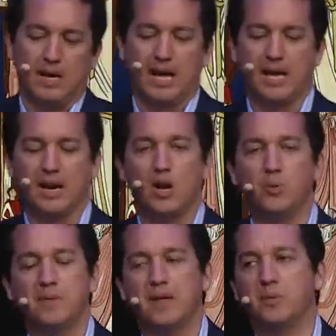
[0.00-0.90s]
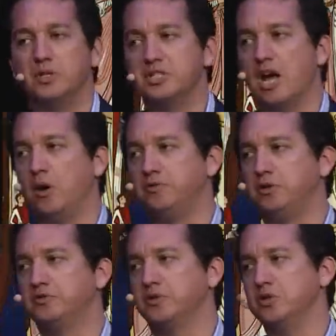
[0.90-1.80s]
And I hope that that was
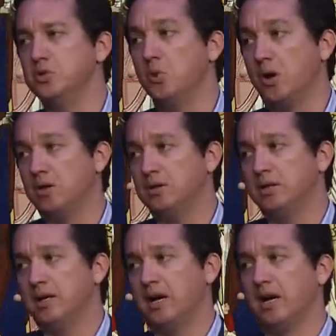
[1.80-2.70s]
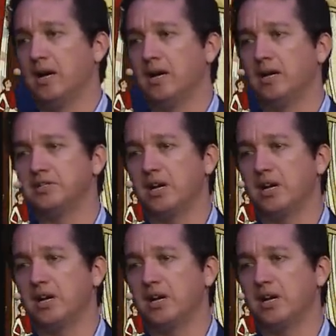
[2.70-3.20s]
helpful for you all uh,